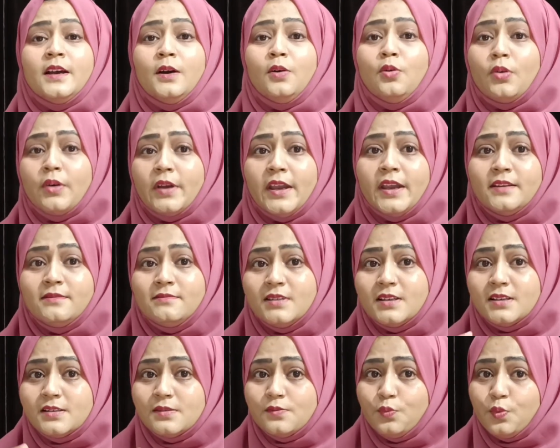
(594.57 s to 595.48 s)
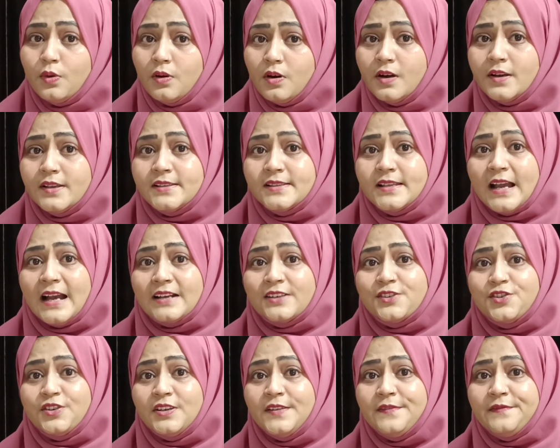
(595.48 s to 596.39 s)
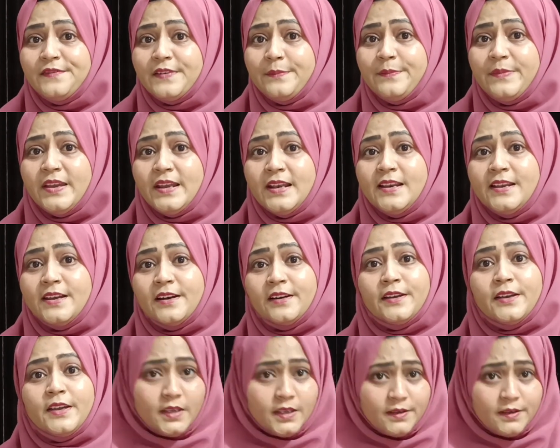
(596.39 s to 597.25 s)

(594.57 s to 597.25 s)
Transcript: Okay, this word is actually familiar.